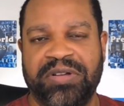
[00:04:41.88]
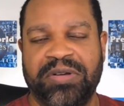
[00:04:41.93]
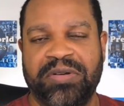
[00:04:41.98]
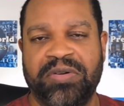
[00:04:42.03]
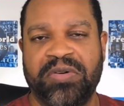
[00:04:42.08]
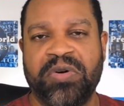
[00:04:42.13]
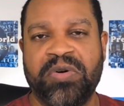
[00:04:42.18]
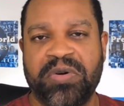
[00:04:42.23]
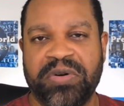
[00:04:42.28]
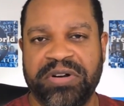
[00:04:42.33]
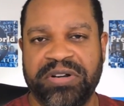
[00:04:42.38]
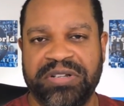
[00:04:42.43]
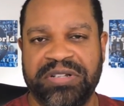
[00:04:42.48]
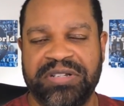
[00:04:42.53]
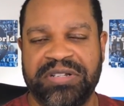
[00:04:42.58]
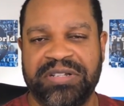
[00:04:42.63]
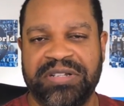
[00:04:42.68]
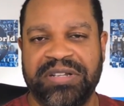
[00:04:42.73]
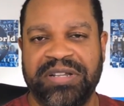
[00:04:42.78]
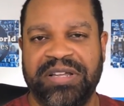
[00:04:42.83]

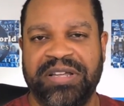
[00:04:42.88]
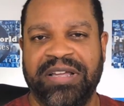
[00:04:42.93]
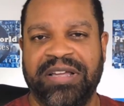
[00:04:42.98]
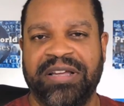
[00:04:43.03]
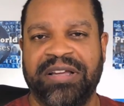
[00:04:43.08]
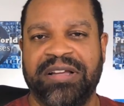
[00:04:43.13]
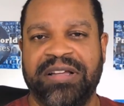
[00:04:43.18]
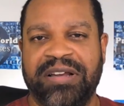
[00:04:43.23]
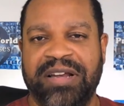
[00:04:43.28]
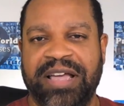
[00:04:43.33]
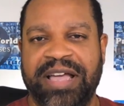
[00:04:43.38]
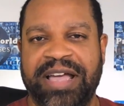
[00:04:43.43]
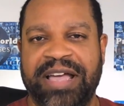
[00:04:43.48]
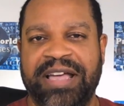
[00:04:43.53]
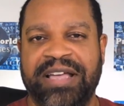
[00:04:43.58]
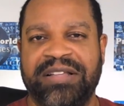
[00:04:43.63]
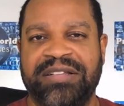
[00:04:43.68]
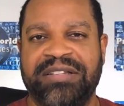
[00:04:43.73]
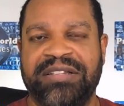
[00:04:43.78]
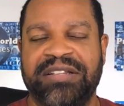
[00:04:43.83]
course and
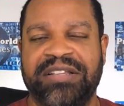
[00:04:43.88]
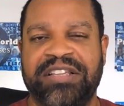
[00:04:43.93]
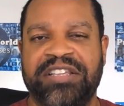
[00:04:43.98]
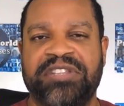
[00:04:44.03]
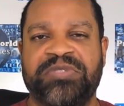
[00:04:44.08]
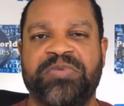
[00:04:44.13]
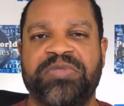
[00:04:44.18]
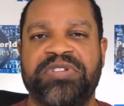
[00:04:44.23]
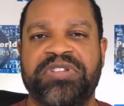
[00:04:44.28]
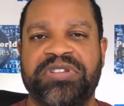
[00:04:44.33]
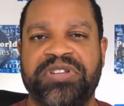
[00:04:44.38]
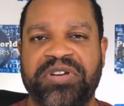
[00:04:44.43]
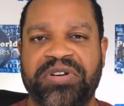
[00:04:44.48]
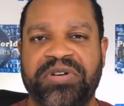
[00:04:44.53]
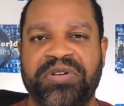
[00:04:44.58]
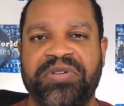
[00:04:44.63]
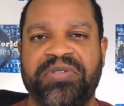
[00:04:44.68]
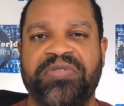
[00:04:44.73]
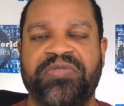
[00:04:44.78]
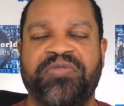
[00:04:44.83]
class is
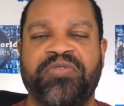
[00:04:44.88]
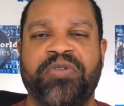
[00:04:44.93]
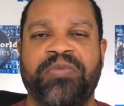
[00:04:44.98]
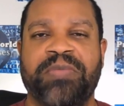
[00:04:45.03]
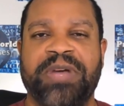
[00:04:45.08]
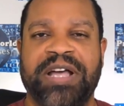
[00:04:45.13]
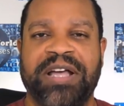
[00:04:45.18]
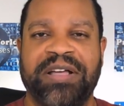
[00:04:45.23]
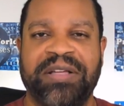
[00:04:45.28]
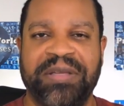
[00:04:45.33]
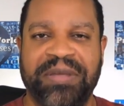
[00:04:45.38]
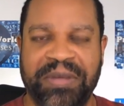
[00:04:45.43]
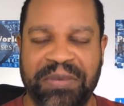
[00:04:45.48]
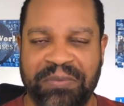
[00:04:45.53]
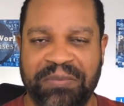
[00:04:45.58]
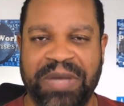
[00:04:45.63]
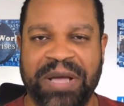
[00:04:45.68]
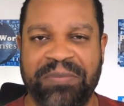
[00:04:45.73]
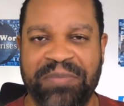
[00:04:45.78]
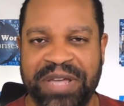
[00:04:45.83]
reserved for my
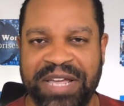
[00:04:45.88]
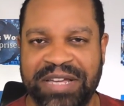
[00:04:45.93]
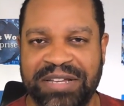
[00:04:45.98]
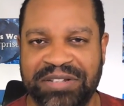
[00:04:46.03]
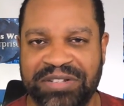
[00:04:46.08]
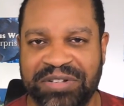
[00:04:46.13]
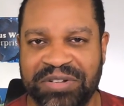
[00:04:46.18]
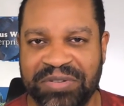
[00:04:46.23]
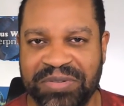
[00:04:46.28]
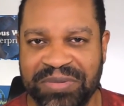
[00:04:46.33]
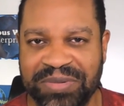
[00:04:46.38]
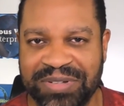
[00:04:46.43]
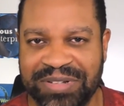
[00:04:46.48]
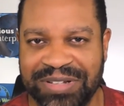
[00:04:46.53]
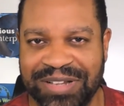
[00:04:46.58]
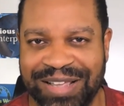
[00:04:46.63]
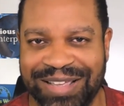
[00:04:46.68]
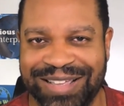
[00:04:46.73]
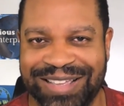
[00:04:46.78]
my paid students.